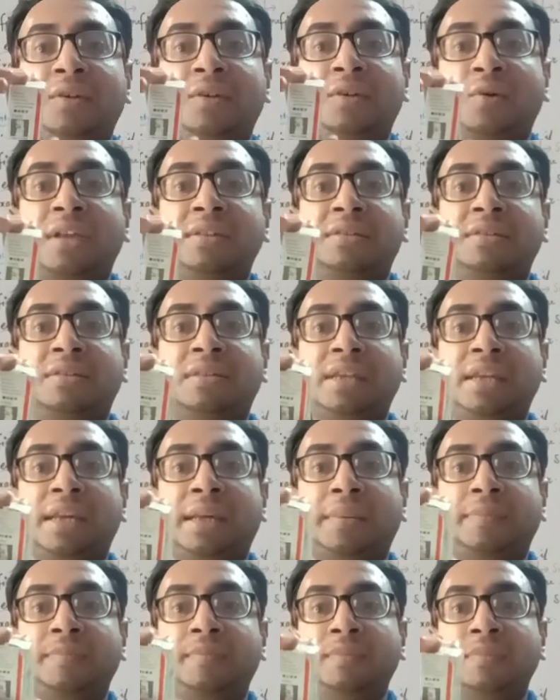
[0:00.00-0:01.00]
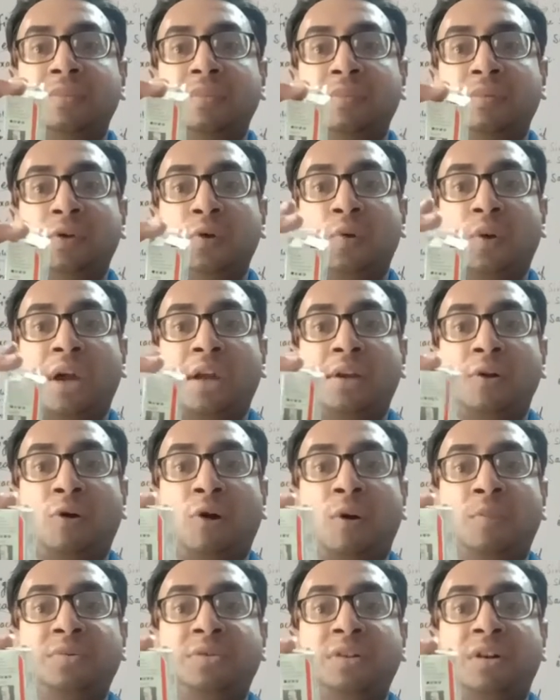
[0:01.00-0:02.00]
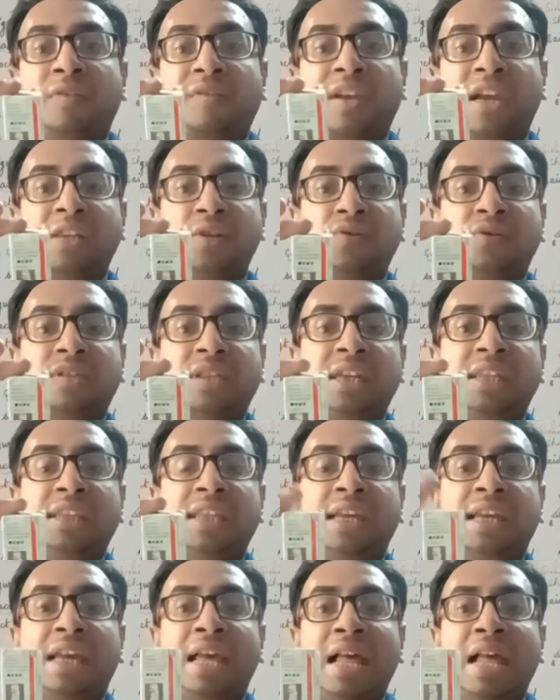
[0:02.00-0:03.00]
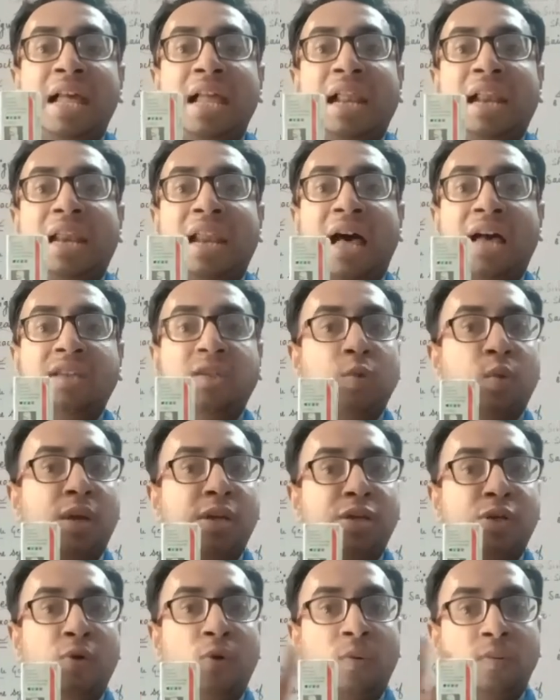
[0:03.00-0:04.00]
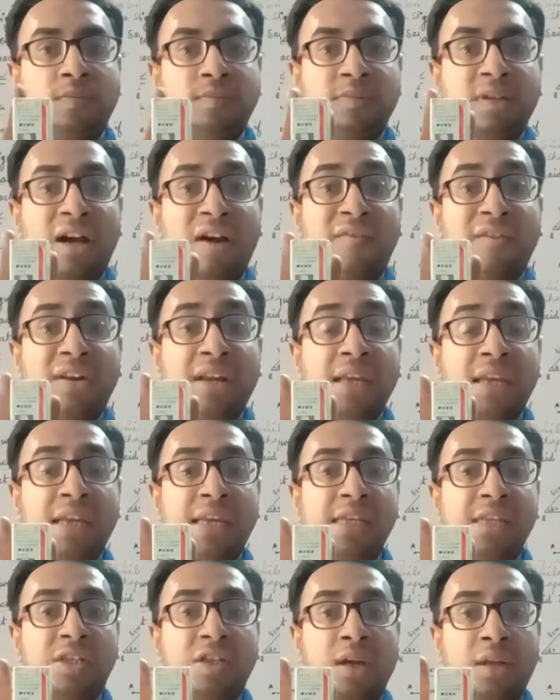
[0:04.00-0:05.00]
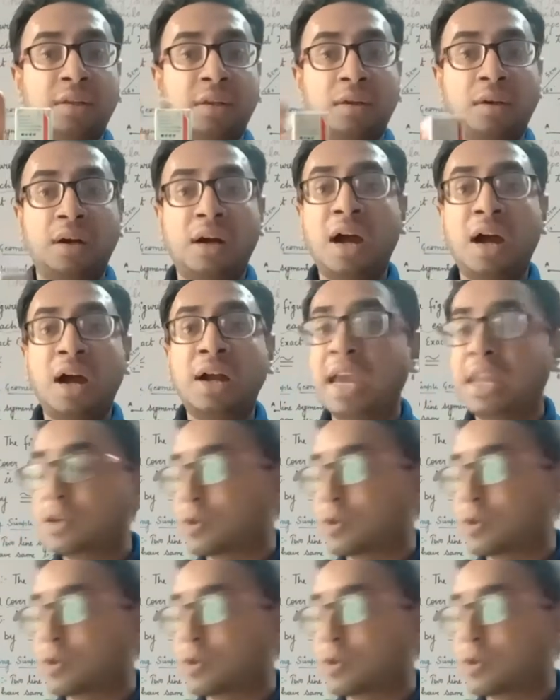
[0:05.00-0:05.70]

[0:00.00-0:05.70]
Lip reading: can see, you can observe. Can you see the last one? No, covering each other, again